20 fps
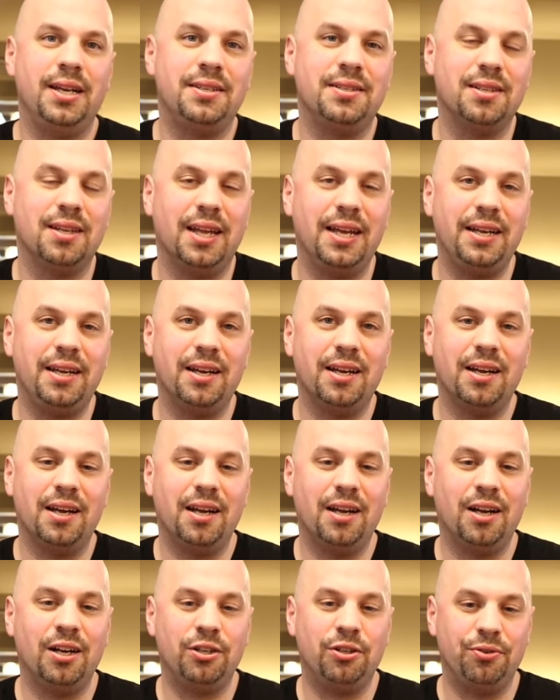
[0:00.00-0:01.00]
like
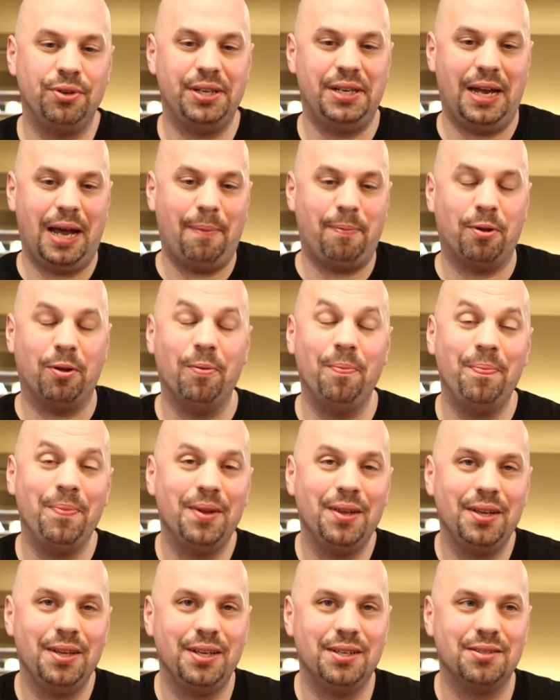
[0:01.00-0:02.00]
a green apple.
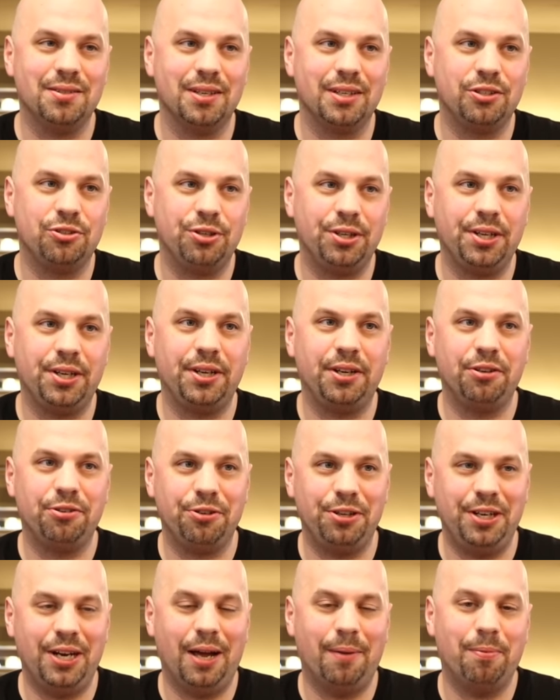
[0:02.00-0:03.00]
It's like drinking a
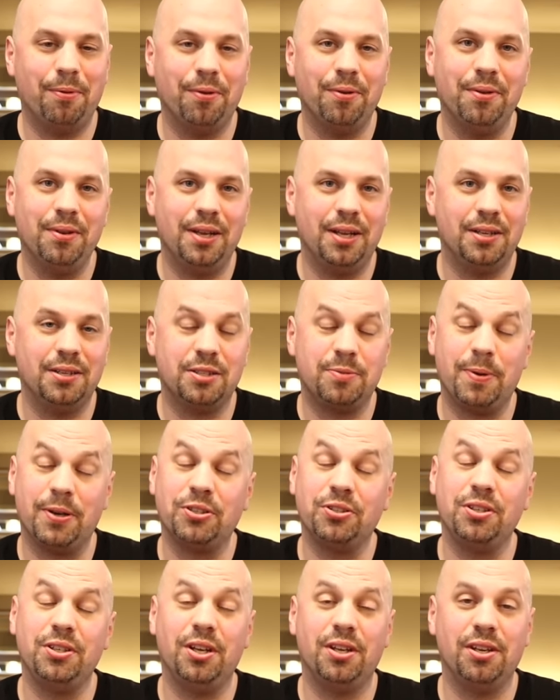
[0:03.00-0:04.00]
green apple. And
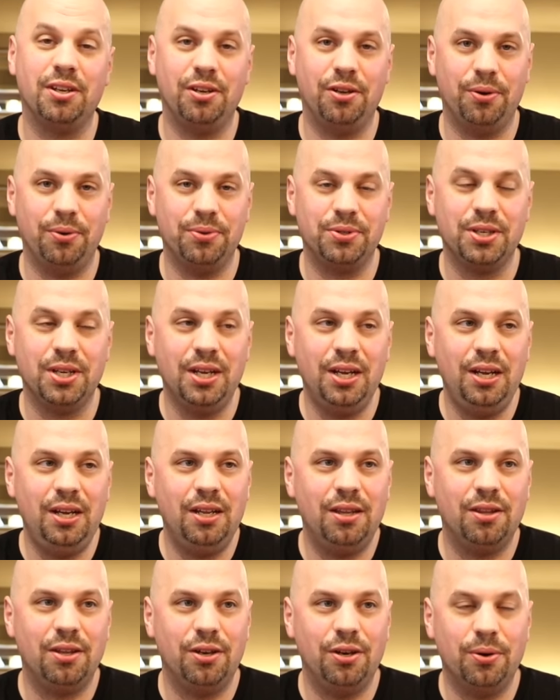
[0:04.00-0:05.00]
especially on the nose.
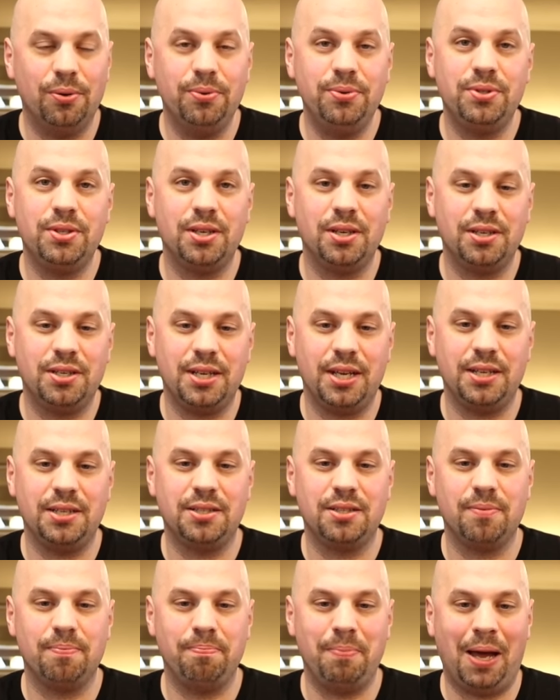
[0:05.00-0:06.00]
The nose and the
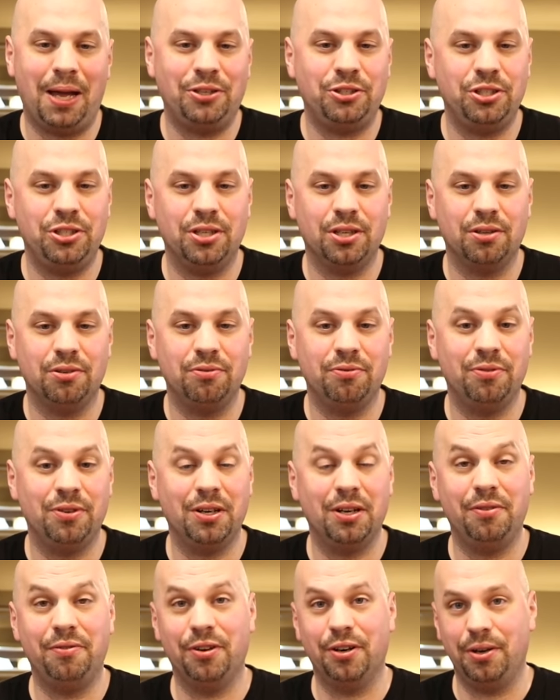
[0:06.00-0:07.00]
taste match each other
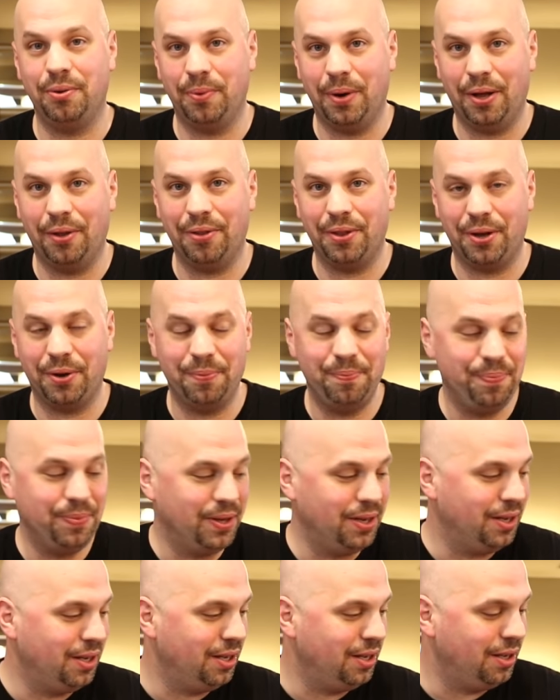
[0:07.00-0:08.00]
very, very well, though.
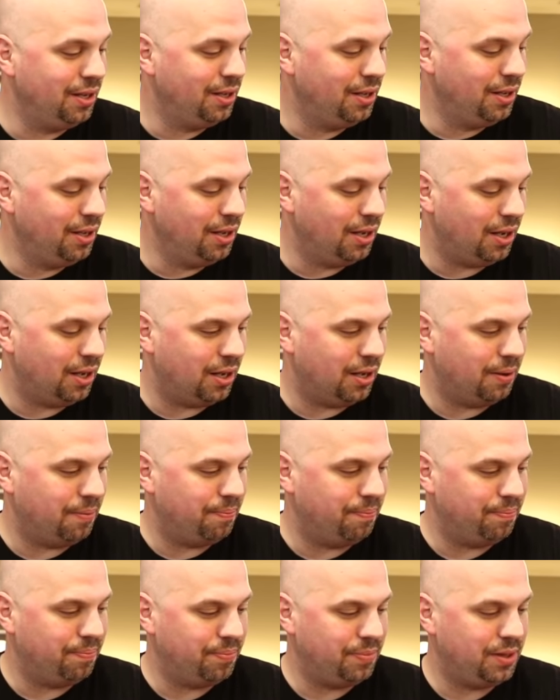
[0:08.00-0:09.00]

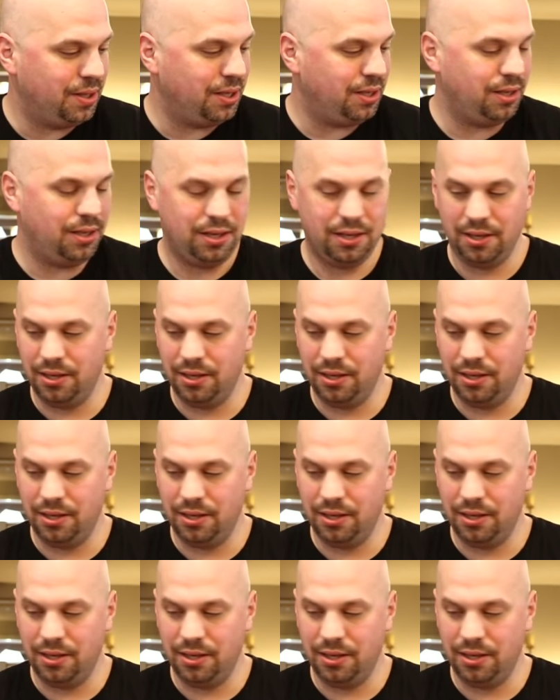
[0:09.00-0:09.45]
I'm going